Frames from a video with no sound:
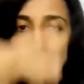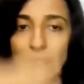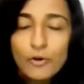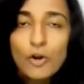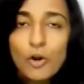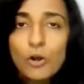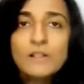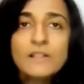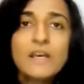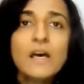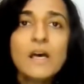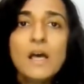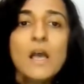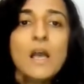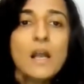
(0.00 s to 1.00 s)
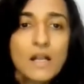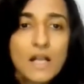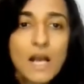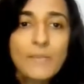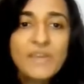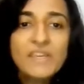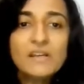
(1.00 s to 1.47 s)
For all the
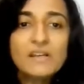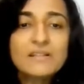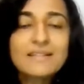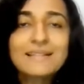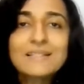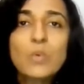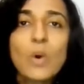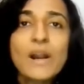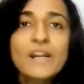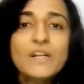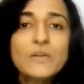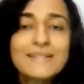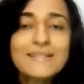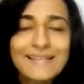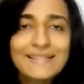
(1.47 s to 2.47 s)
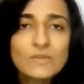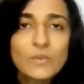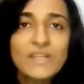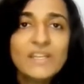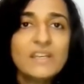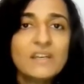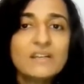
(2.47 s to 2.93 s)
coming years, that's 1 to 6,
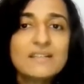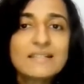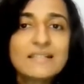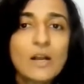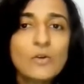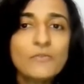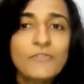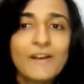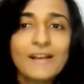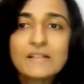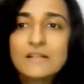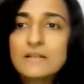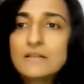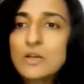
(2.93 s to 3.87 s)
we need a discount factor.